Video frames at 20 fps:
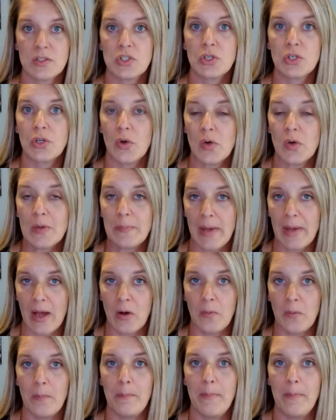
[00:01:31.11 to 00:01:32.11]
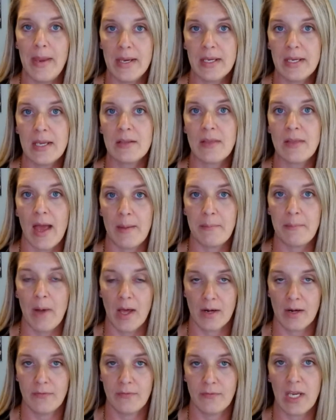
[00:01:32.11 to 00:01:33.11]
go about making that
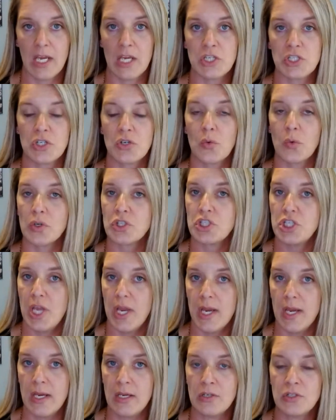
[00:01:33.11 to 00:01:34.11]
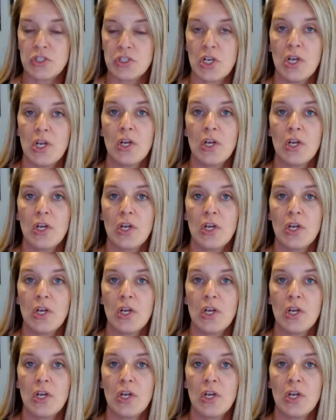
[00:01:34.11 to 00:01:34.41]
modification or change